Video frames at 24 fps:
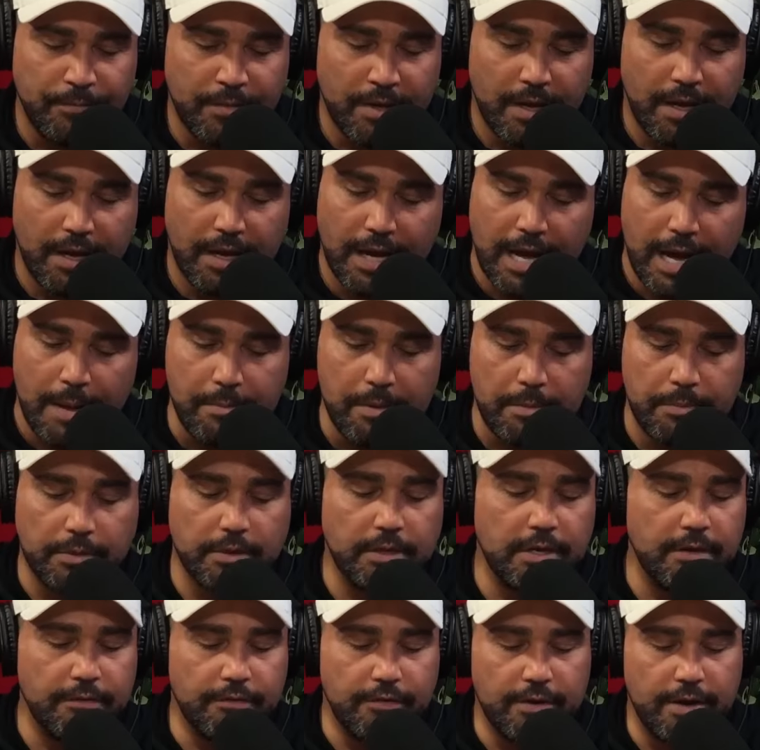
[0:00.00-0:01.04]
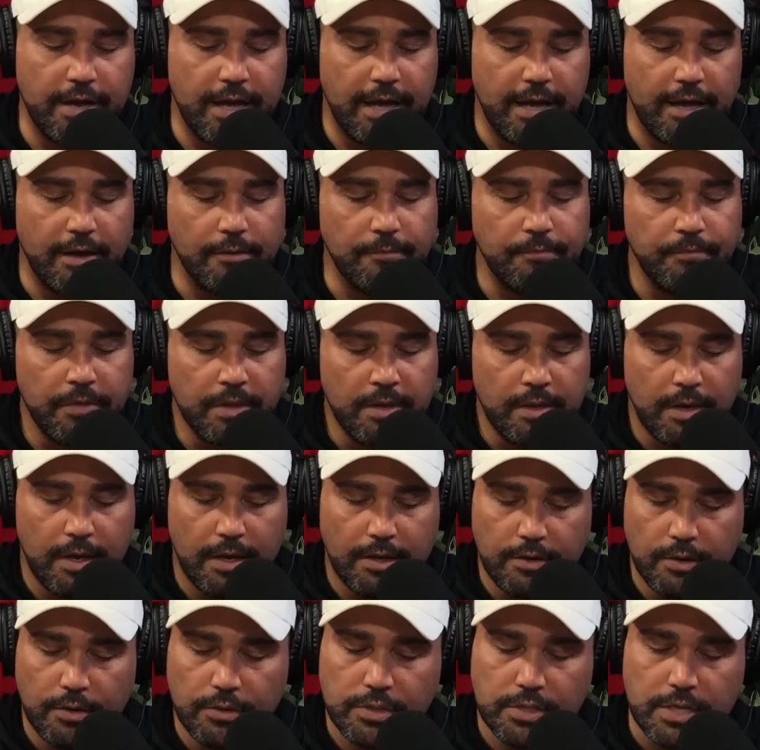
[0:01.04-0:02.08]
I'm a believer now.
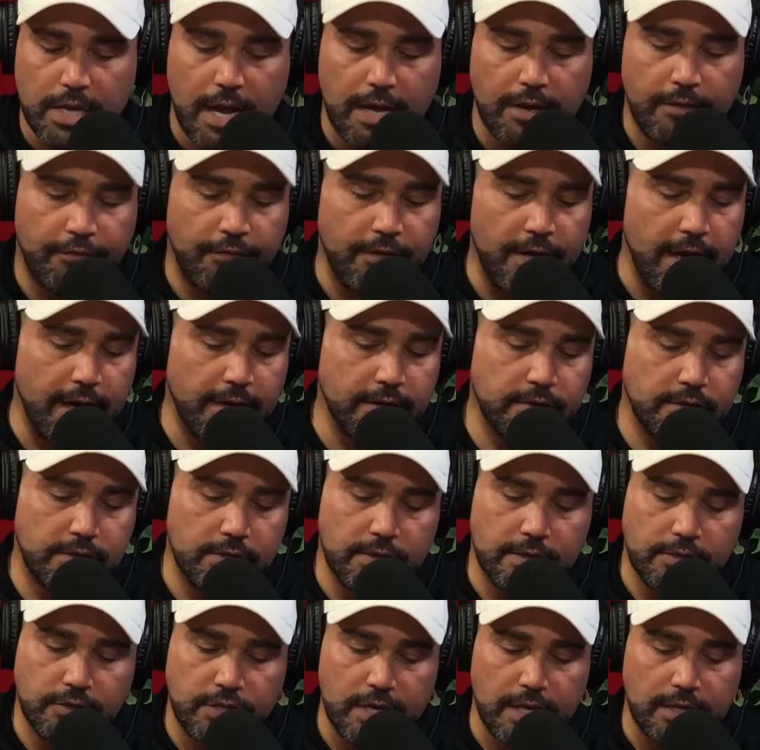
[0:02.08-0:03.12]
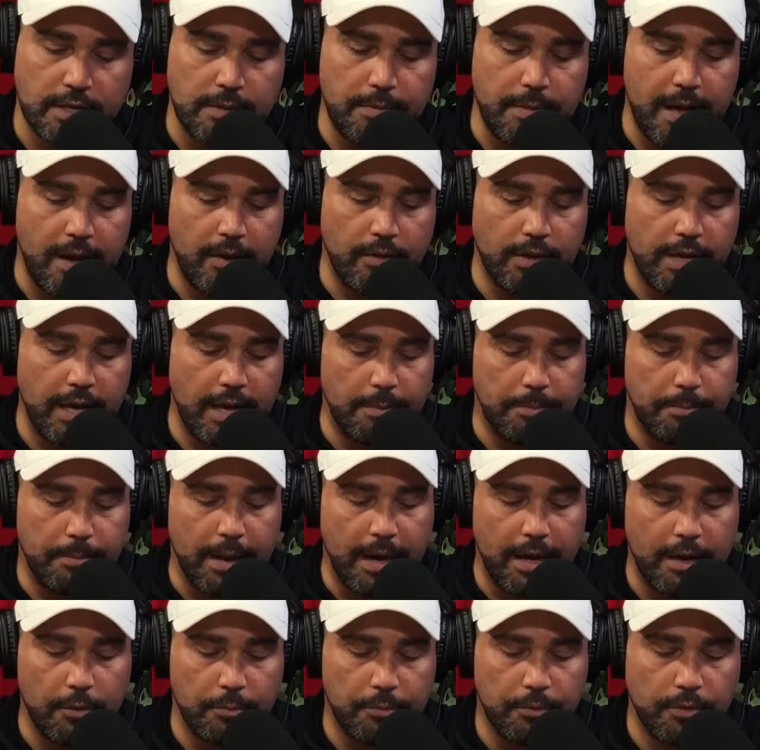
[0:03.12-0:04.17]
No side effects. You can check them out at
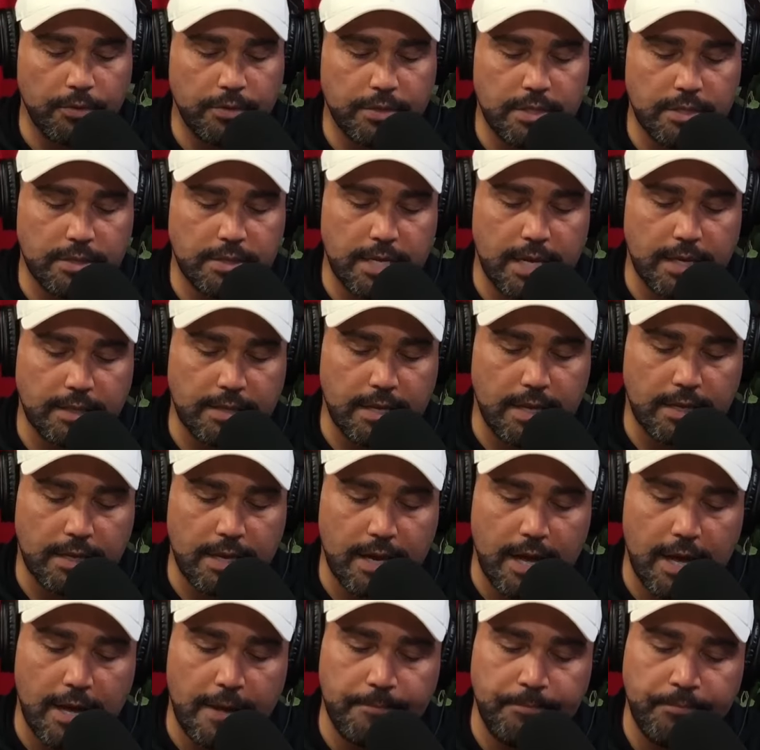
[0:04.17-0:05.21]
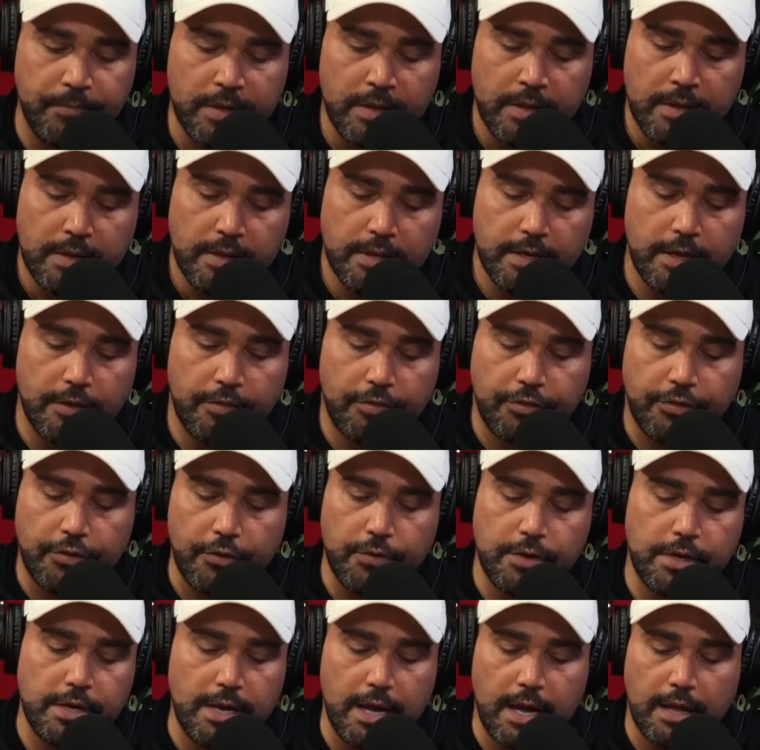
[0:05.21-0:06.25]
bioproteintech.com. You get
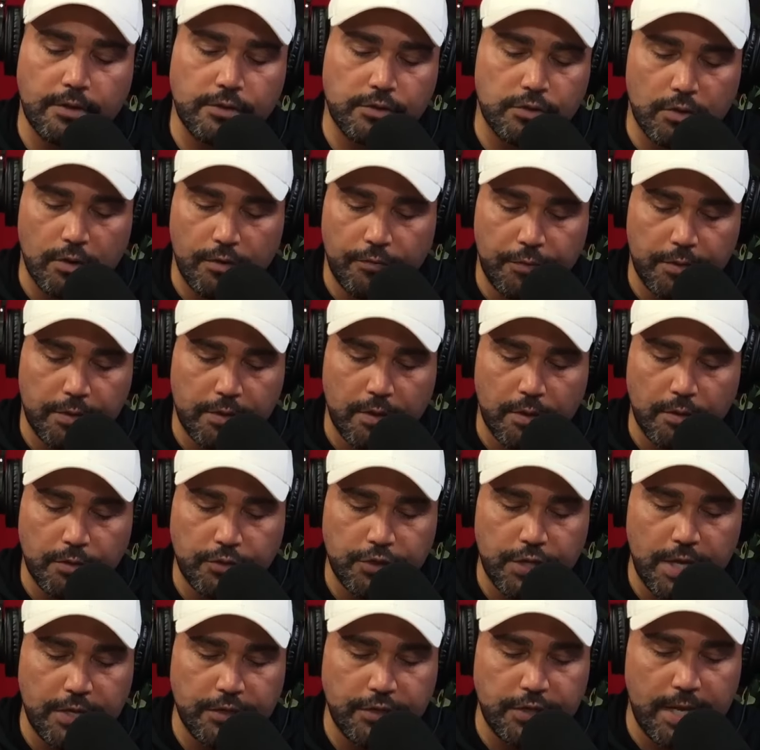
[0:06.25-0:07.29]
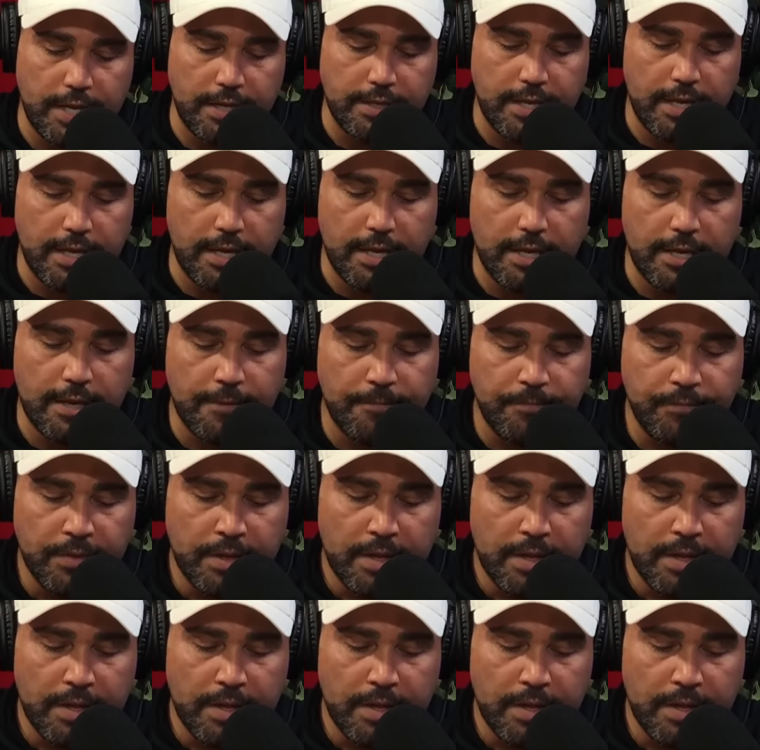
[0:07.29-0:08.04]
$30 off with code JJD.